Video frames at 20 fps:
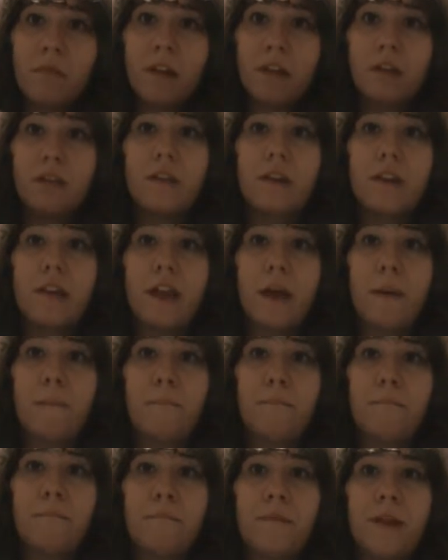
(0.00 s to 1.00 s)
the
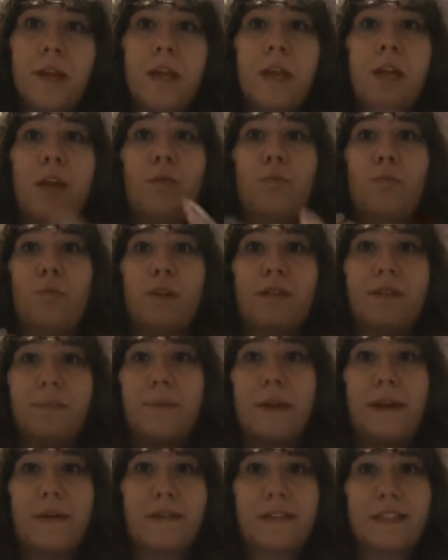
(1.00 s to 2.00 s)
one
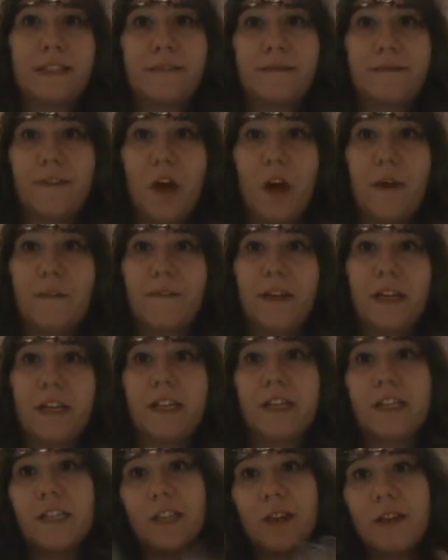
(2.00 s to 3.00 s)
parent surviving.
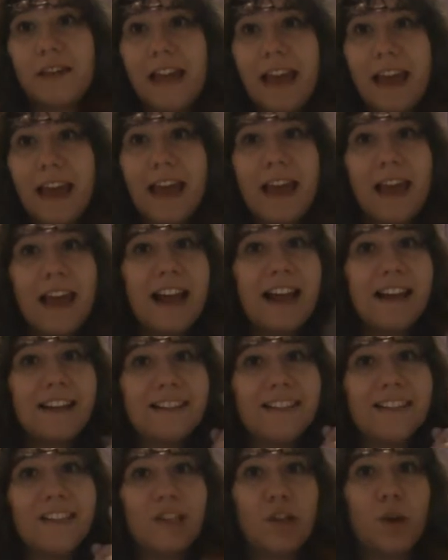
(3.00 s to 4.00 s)
So yeah,
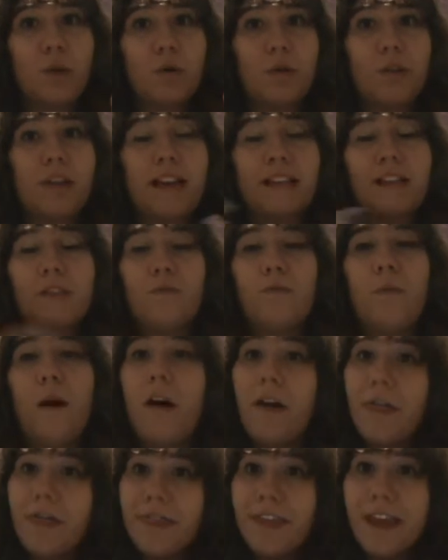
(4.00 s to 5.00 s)
so that's
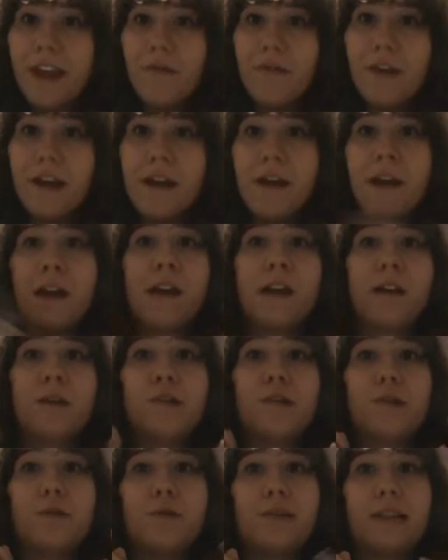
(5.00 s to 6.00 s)
my theory.
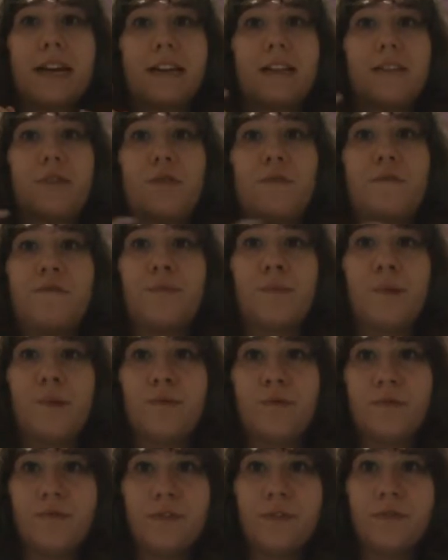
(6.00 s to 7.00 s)
So that is all for my
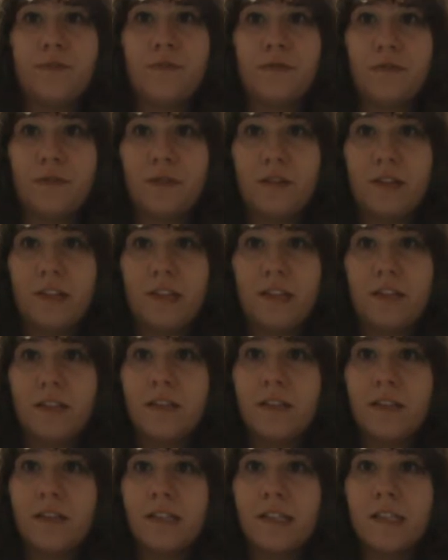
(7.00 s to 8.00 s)
review for
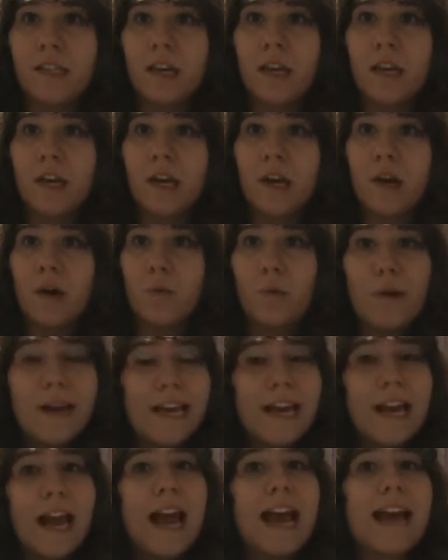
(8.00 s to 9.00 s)
this
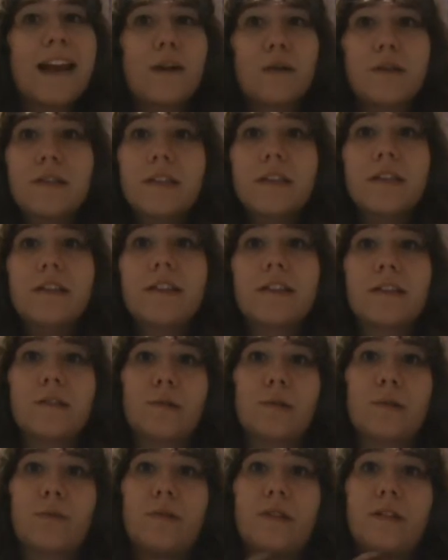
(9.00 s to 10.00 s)
week, and I'll see you next
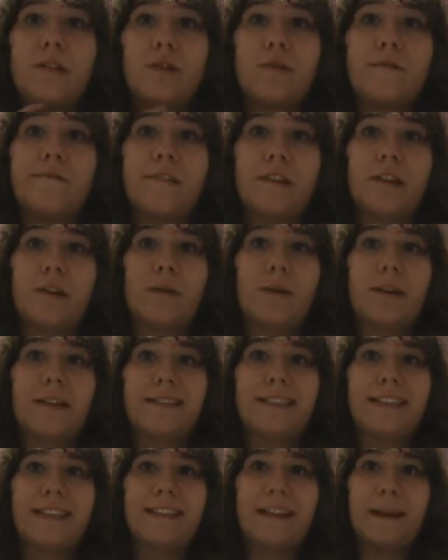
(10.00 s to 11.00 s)
week with a new video.
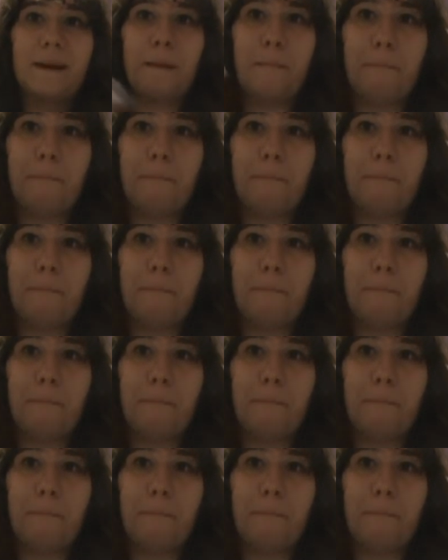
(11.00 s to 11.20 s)
See you then.